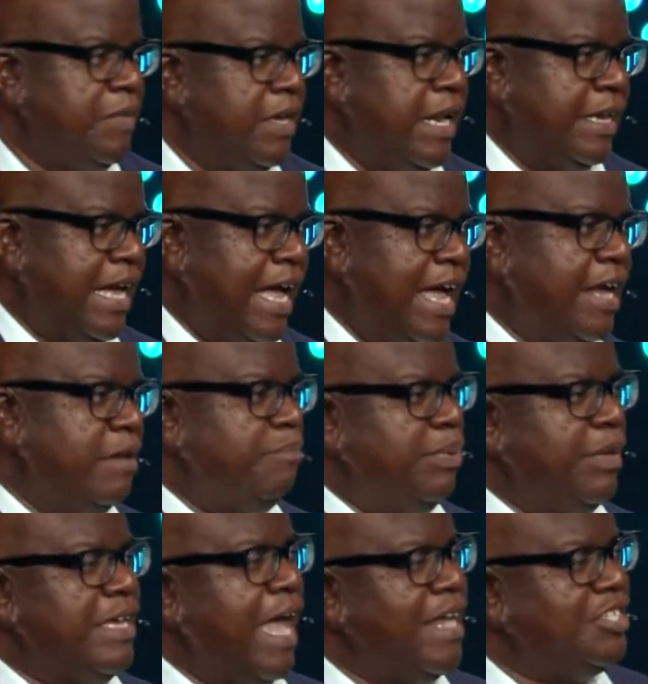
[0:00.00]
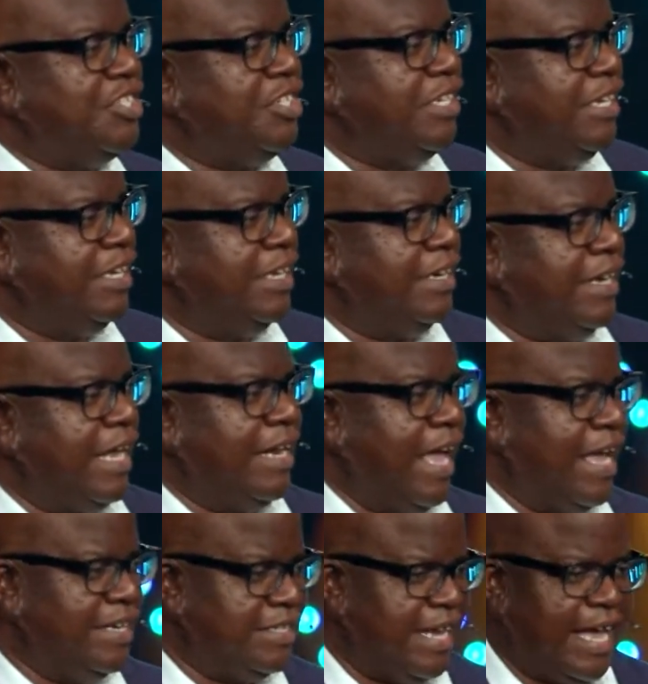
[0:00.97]
Like, I had a PhD in
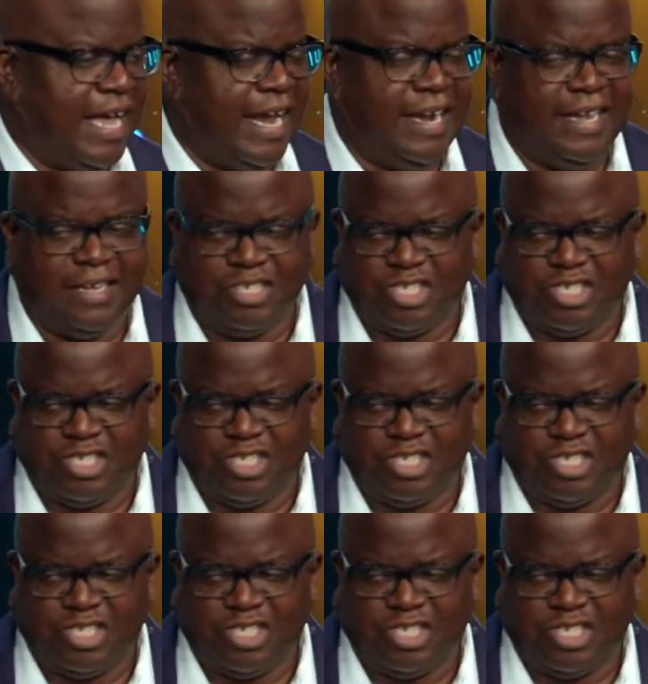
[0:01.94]
anxiety